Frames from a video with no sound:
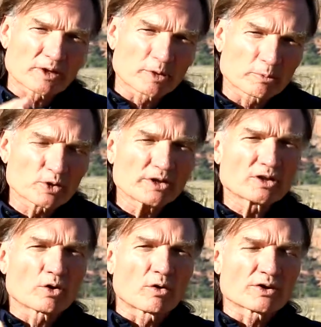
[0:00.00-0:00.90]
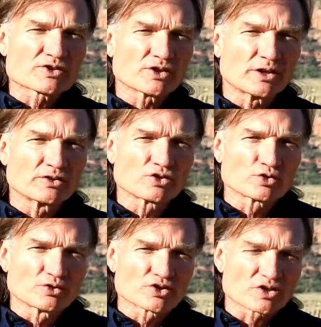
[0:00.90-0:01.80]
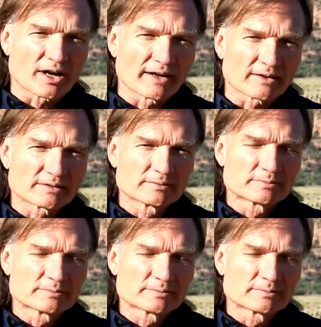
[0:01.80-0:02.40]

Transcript: complete course in the Sun style.